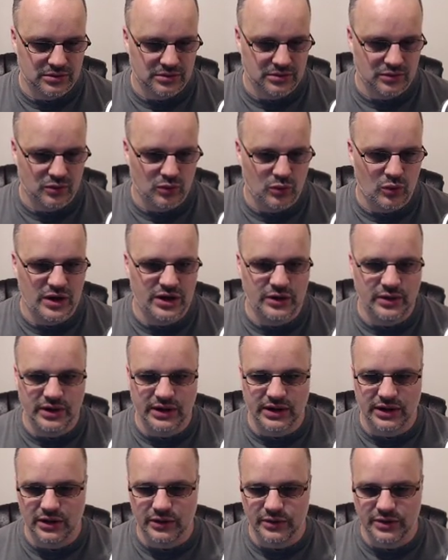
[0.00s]
when are you
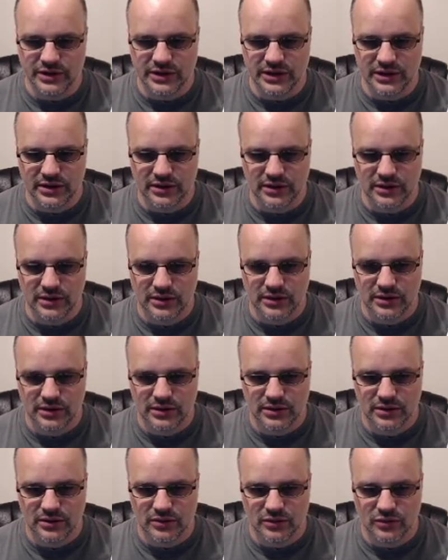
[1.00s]
getting loaded in?
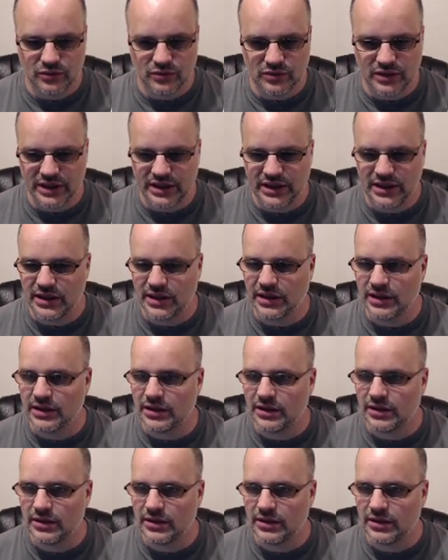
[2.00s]
Right here.